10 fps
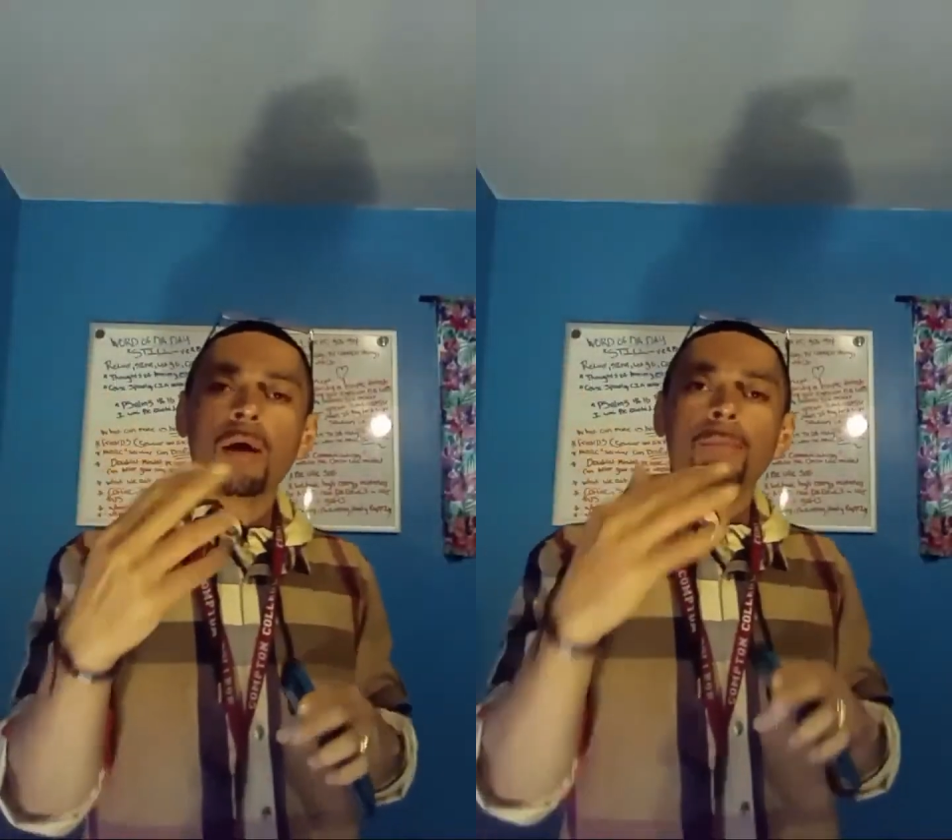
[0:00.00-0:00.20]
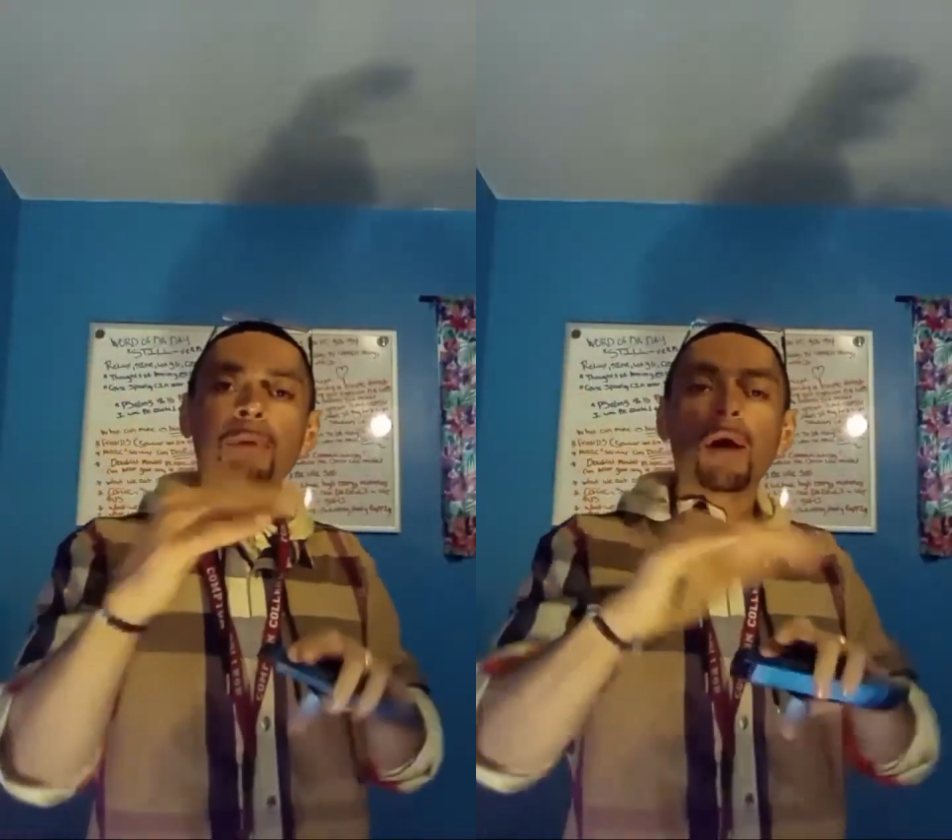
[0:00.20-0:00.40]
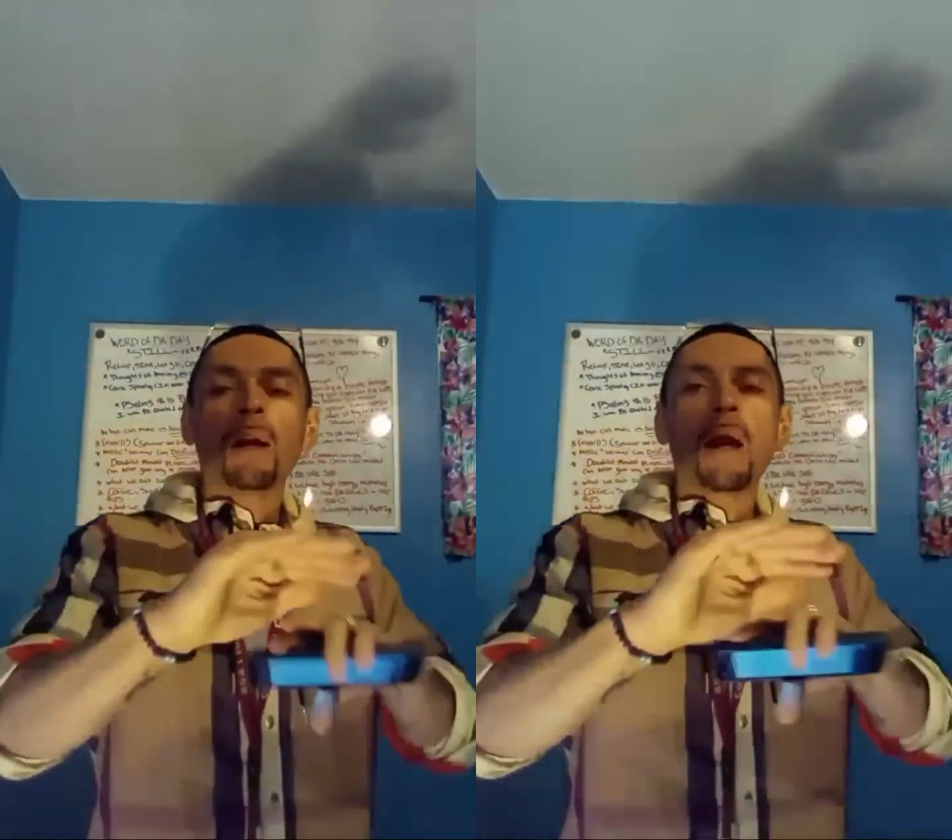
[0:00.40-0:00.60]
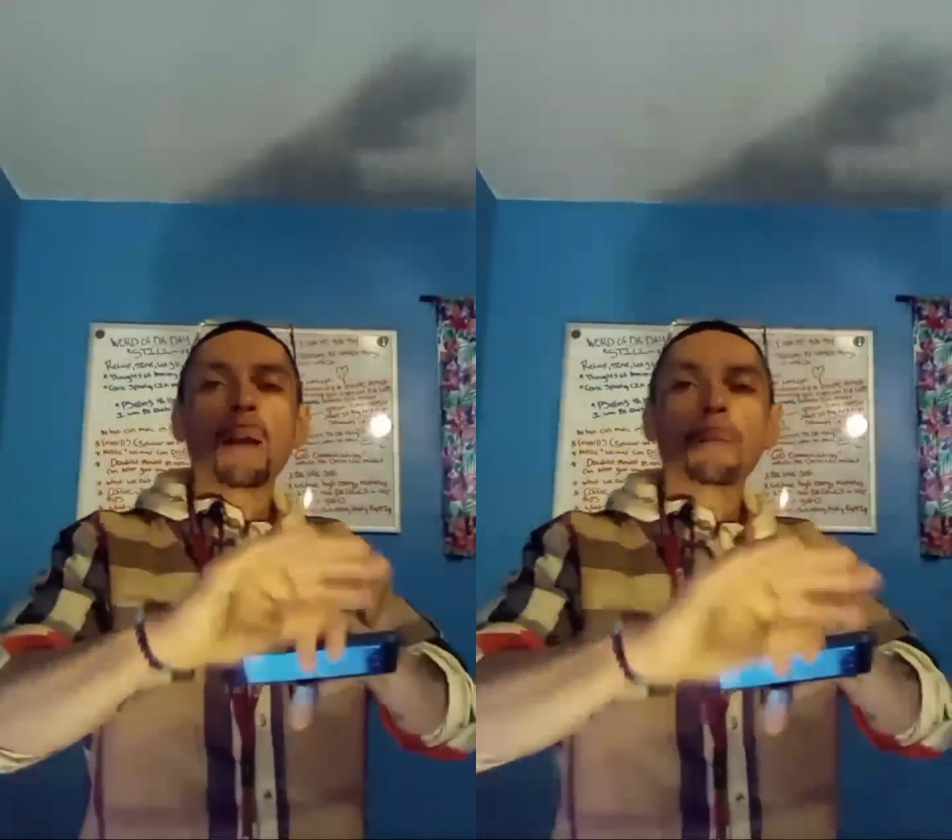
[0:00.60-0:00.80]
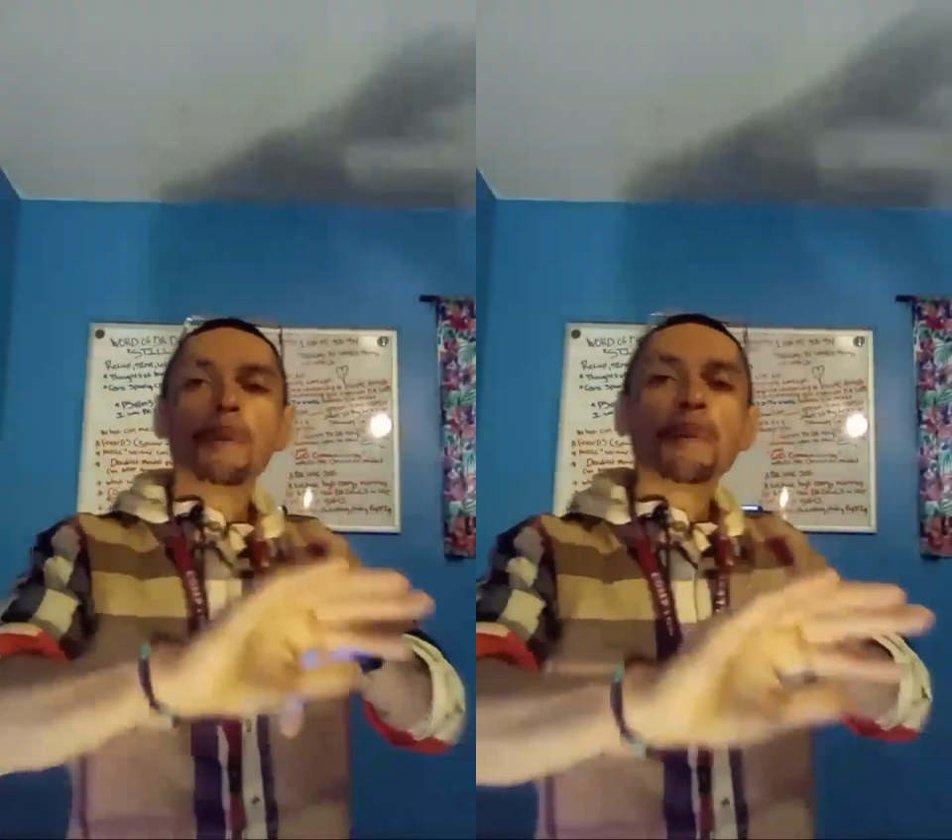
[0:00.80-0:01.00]
but a
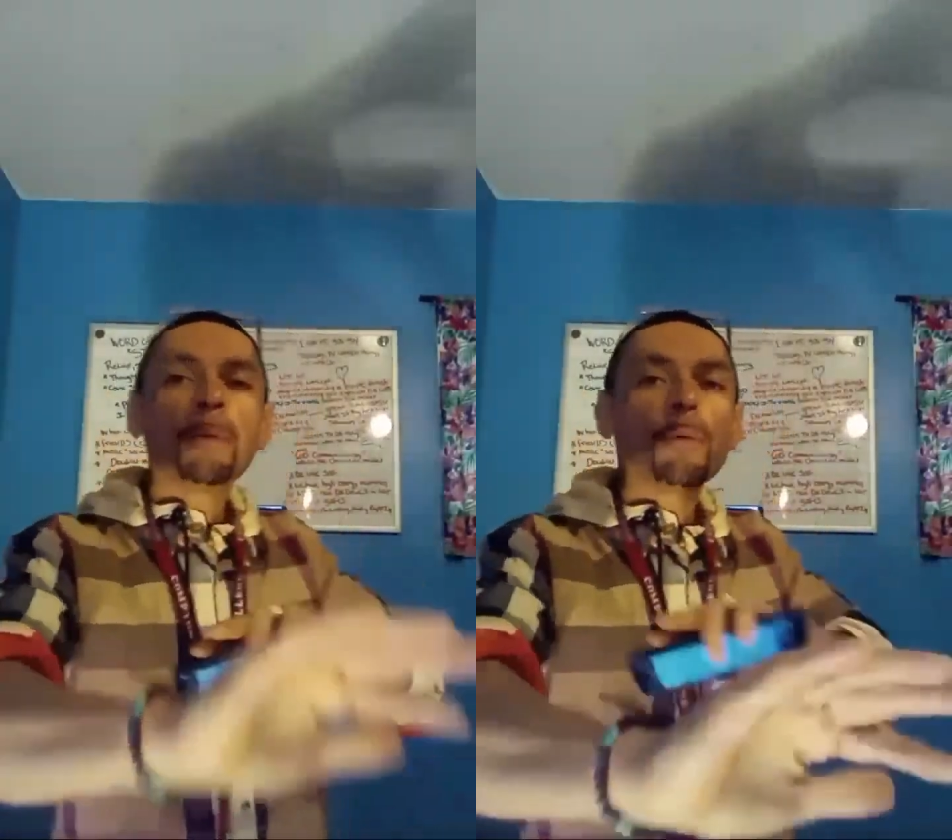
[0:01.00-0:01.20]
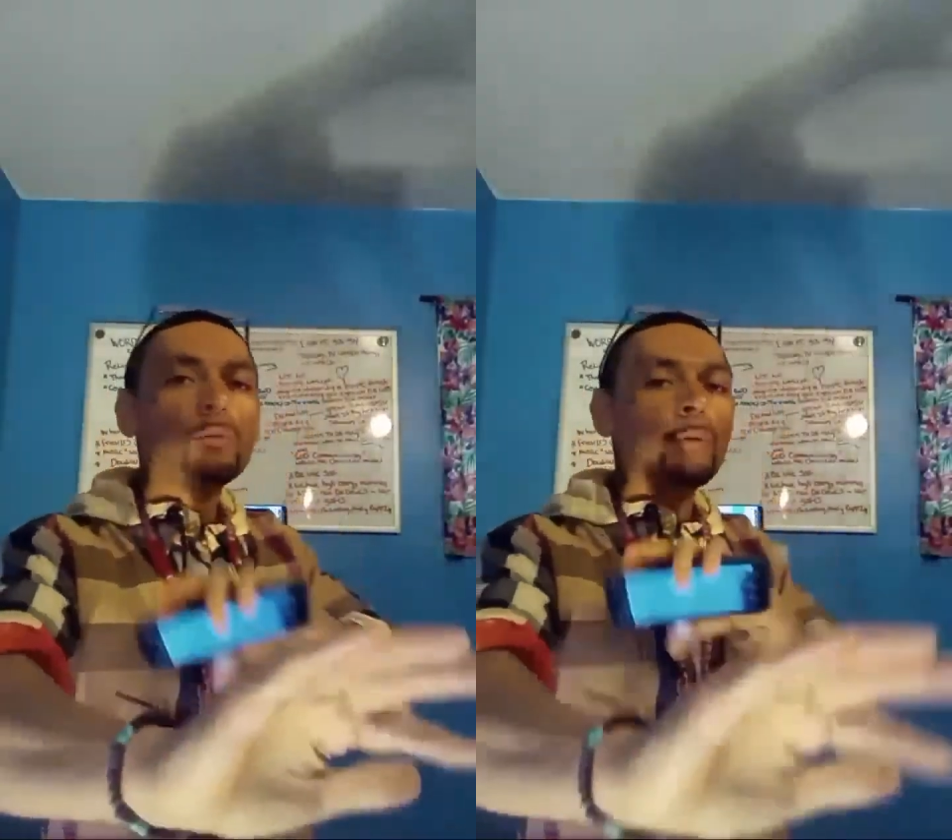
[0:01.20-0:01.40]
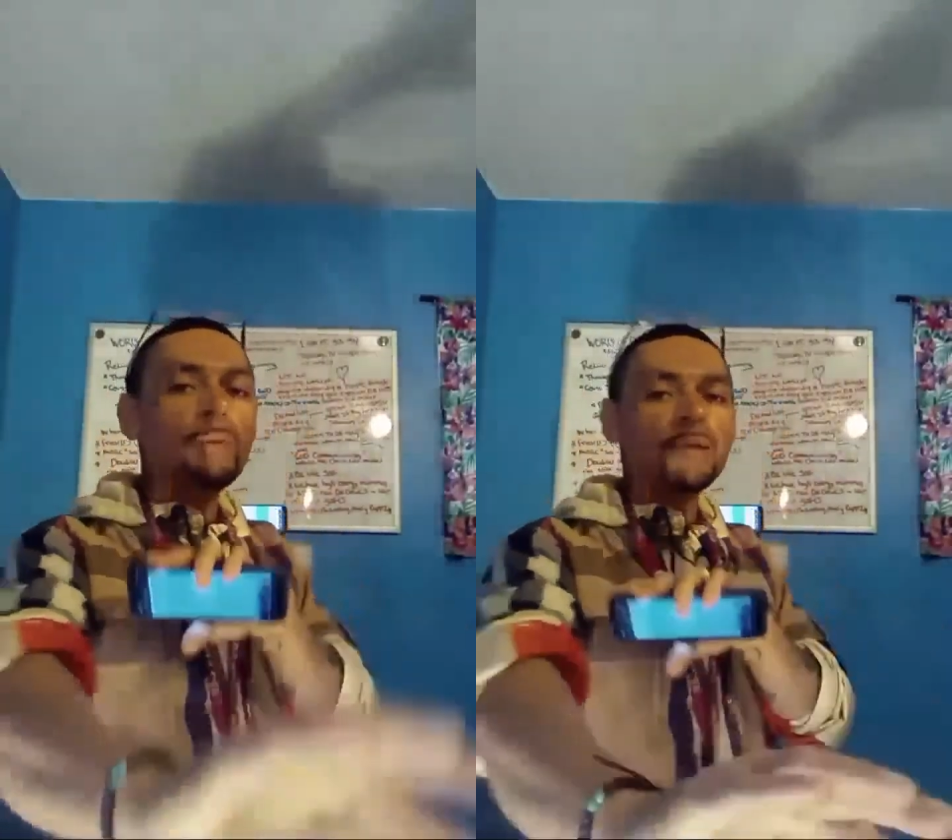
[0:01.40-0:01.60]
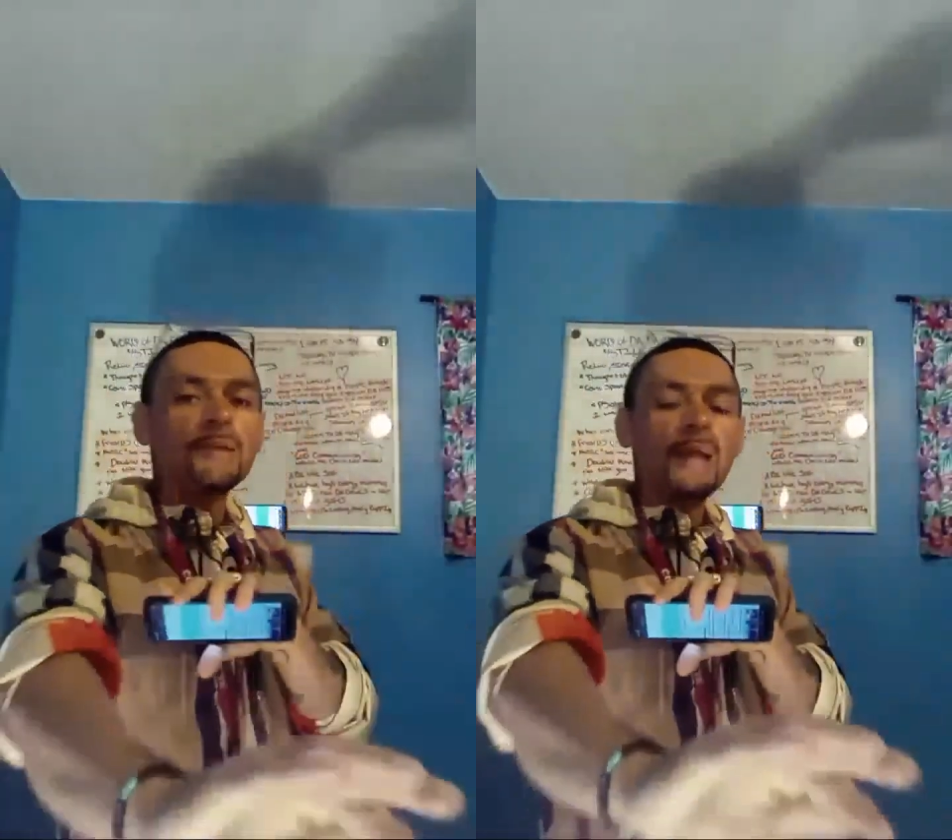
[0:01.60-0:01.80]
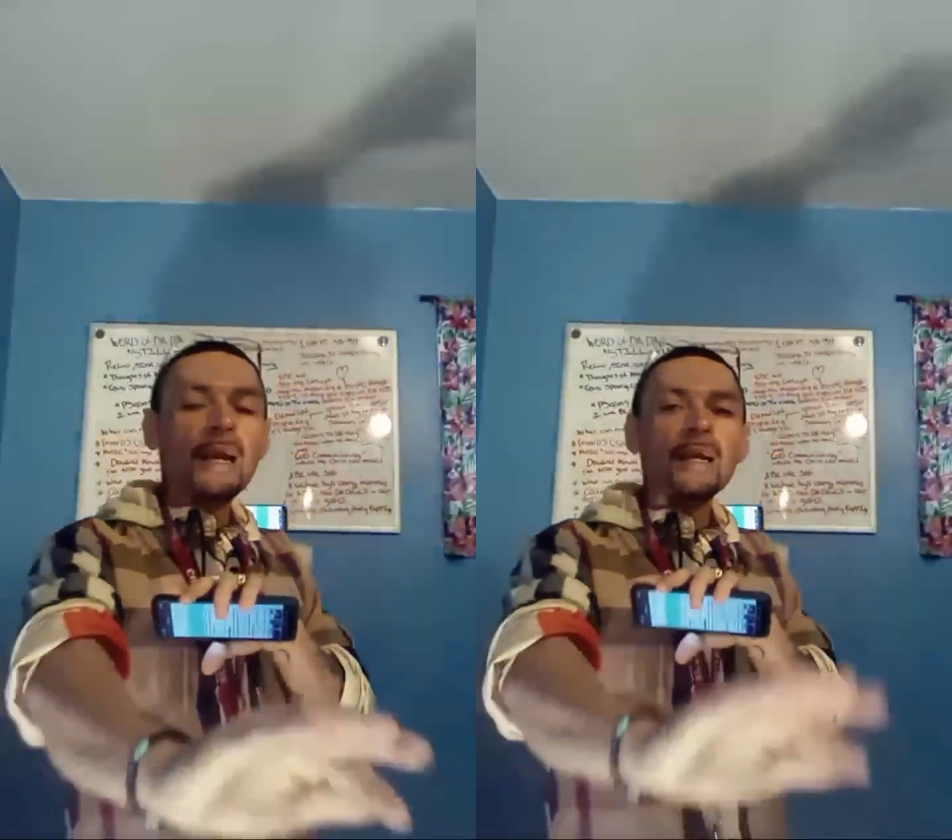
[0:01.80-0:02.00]
lot of people will mistake